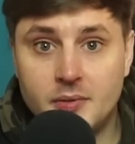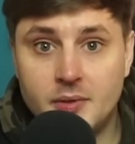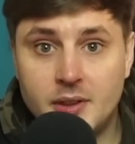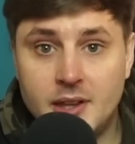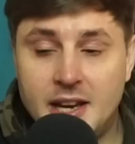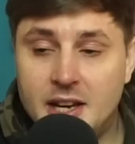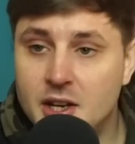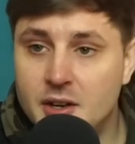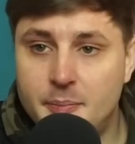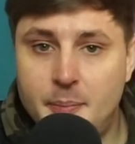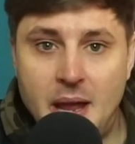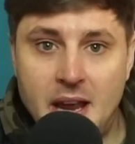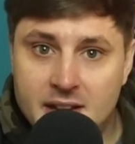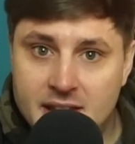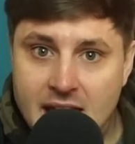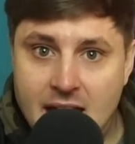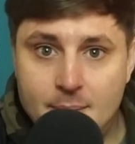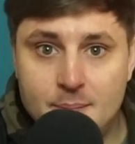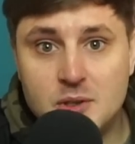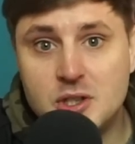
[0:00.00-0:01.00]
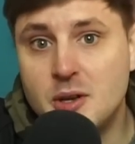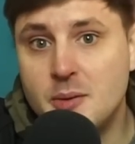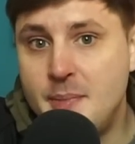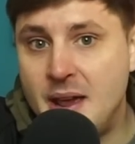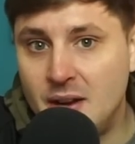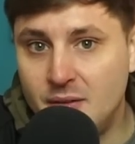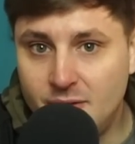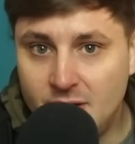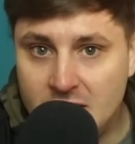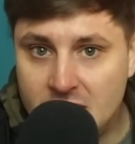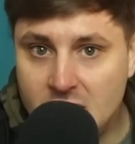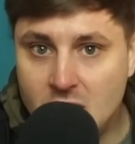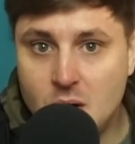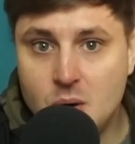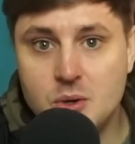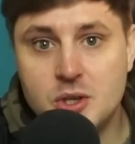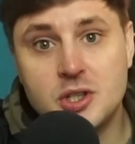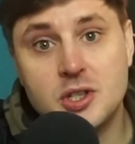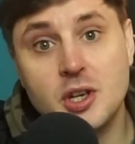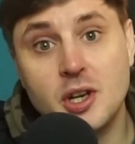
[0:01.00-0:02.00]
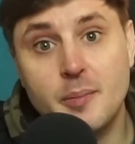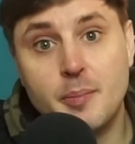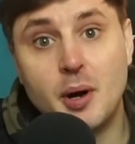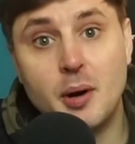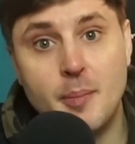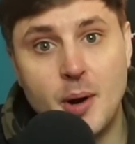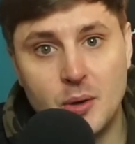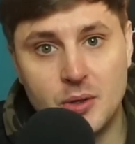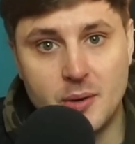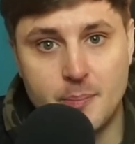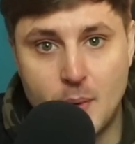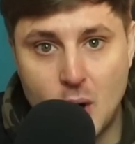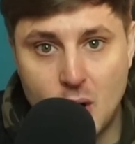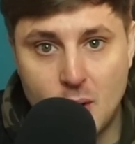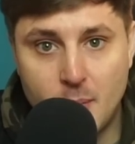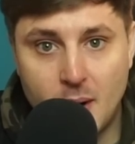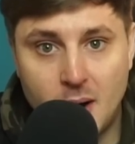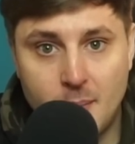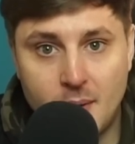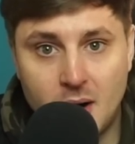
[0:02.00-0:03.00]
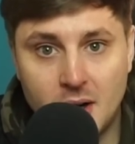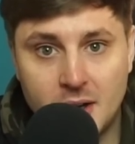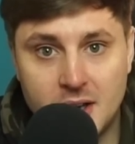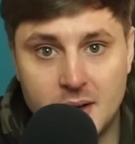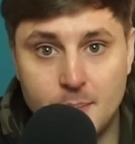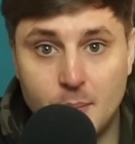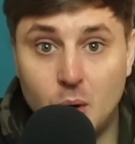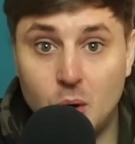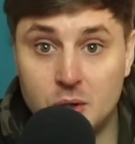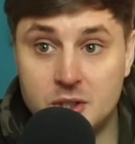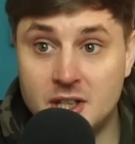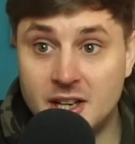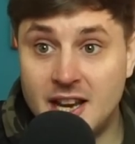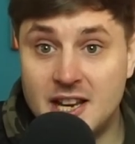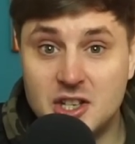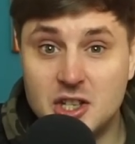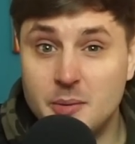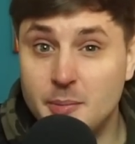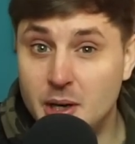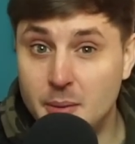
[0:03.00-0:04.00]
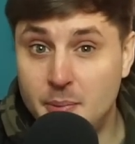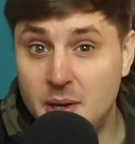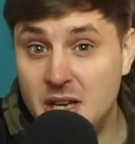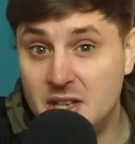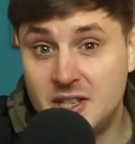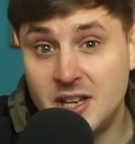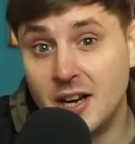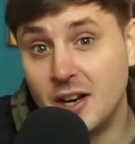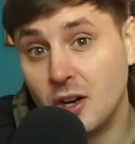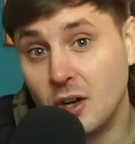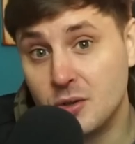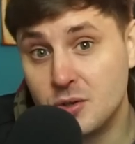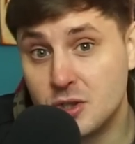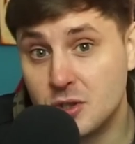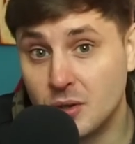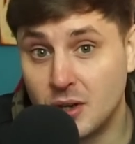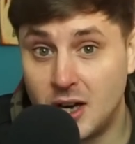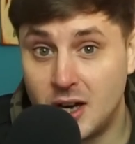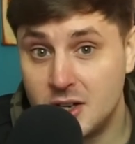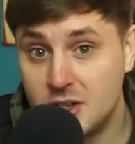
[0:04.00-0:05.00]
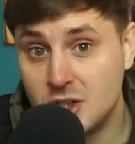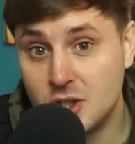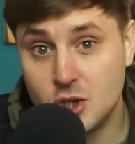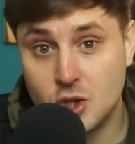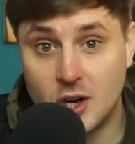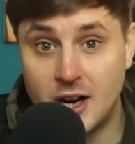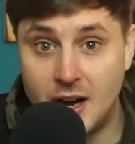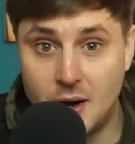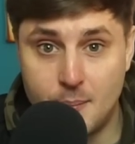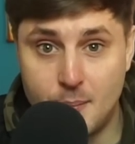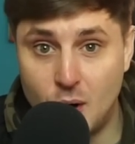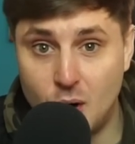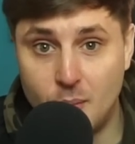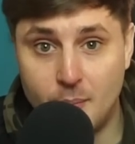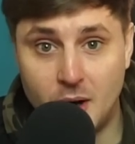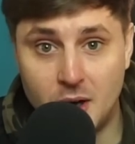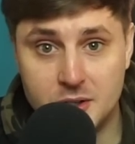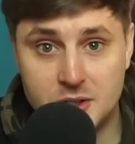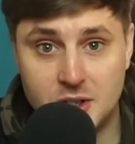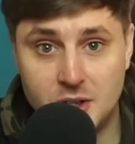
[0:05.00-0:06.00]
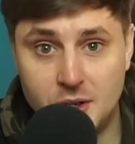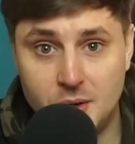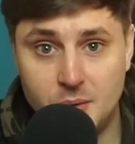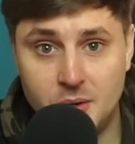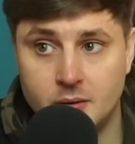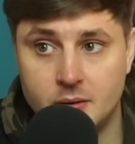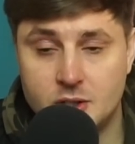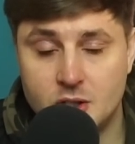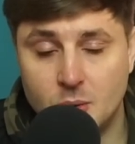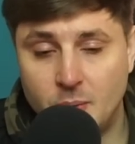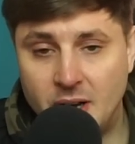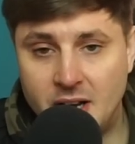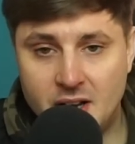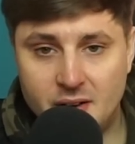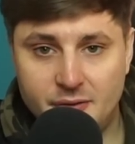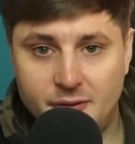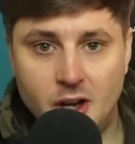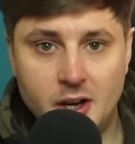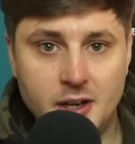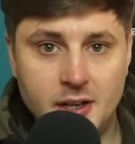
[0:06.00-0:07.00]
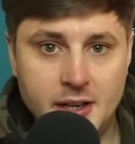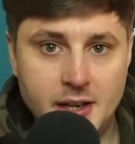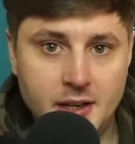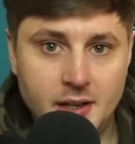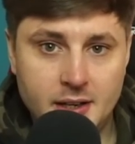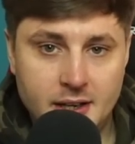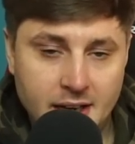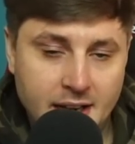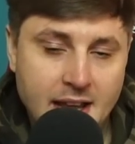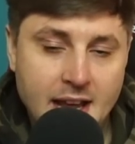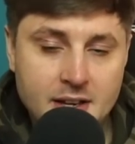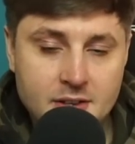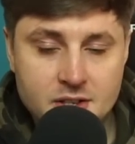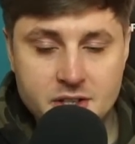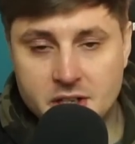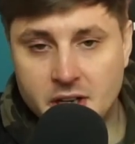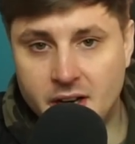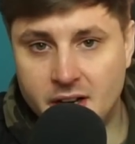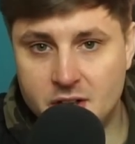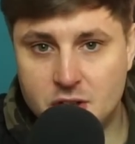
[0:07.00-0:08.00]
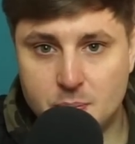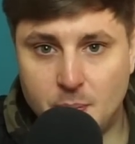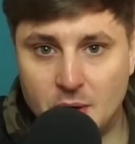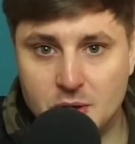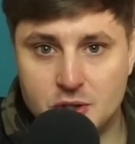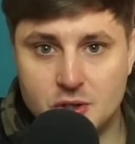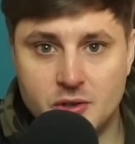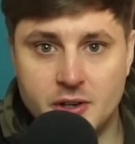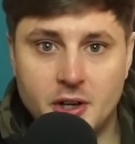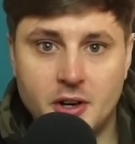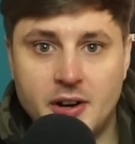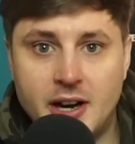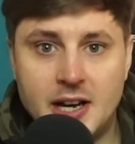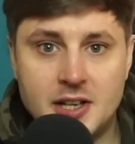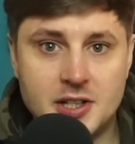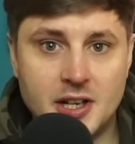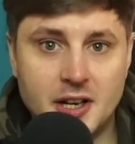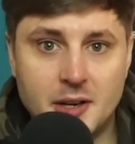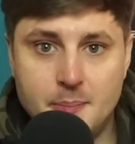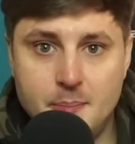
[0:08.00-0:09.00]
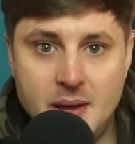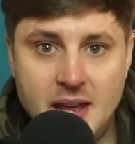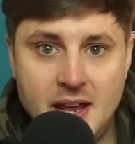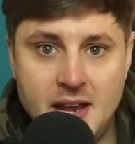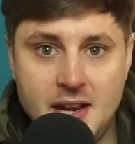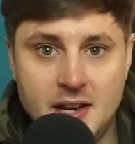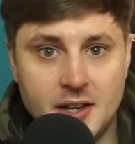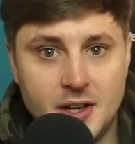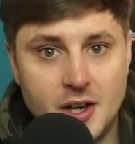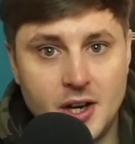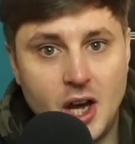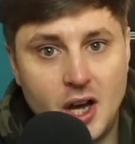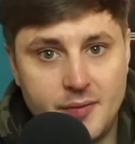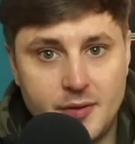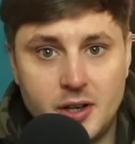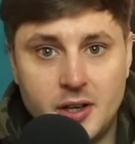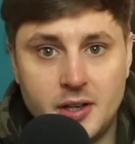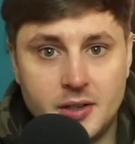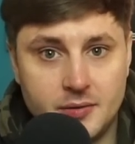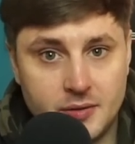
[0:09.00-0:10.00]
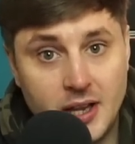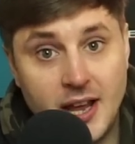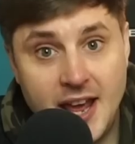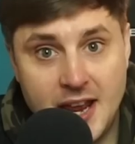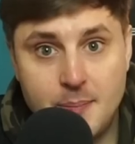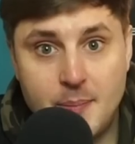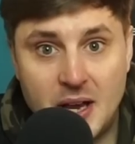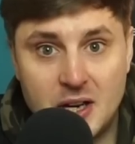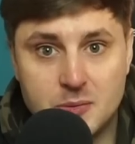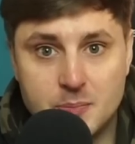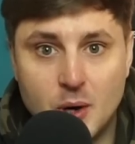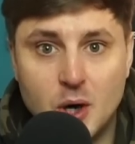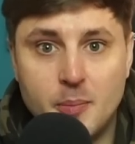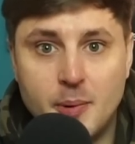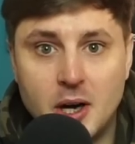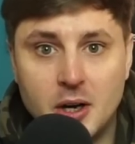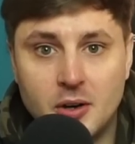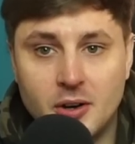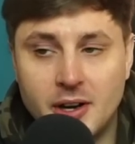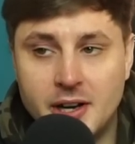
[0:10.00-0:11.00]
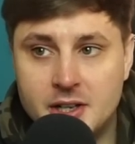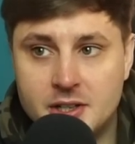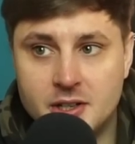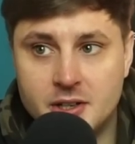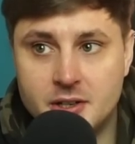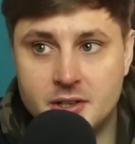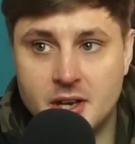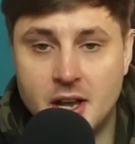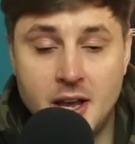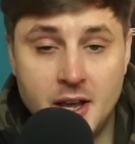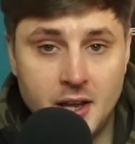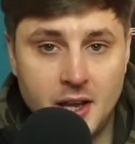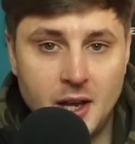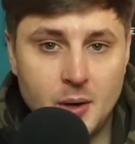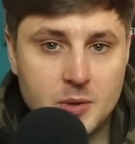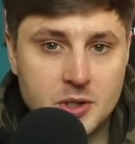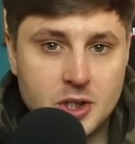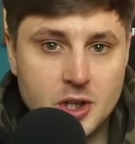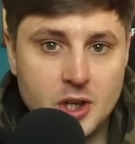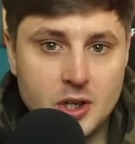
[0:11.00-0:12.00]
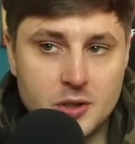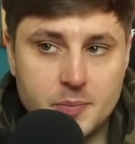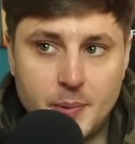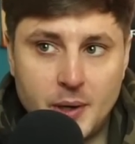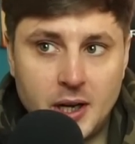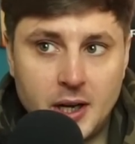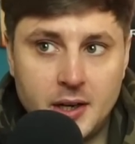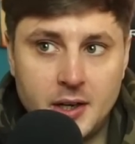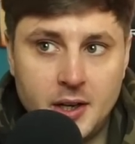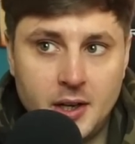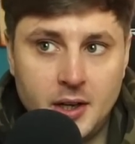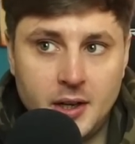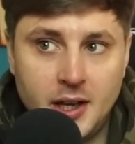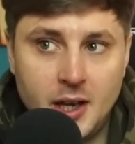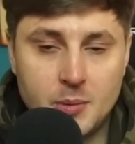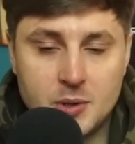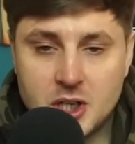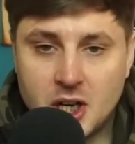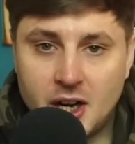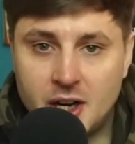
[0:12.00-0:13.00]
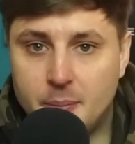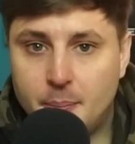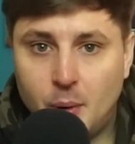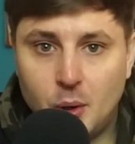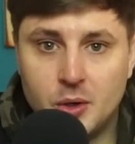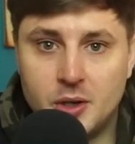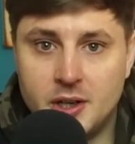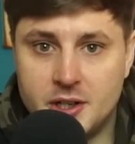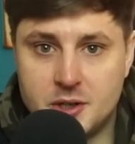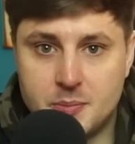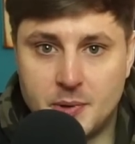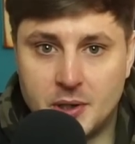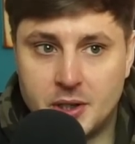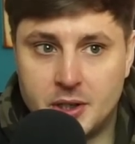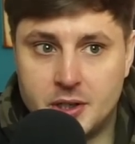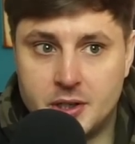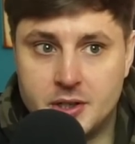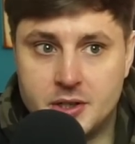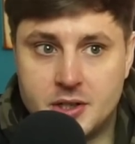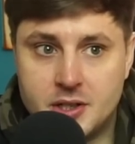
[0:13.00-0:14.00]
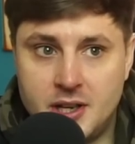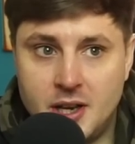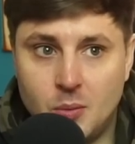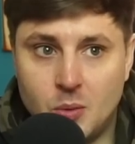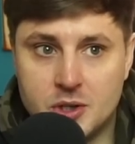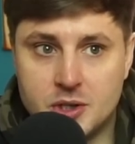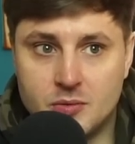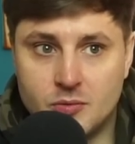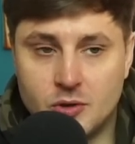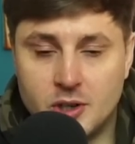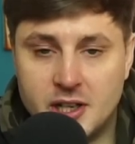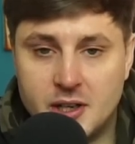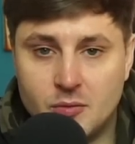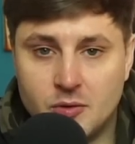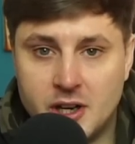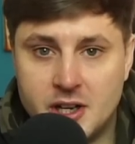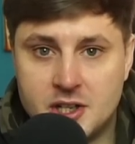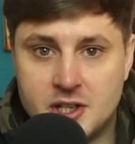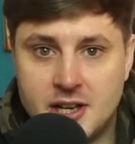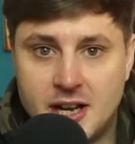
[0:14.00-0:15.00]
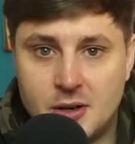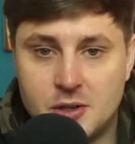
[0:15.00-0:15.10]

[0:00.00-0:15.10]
they could have paid them to make videos to promote the mobile market more to get some of the PC and console guys to try out mobile too. So when they finally again started sponsoring creators like me and other Apex Mobile creators. It was good, but it was kind of pointless because it wasn't really reaching out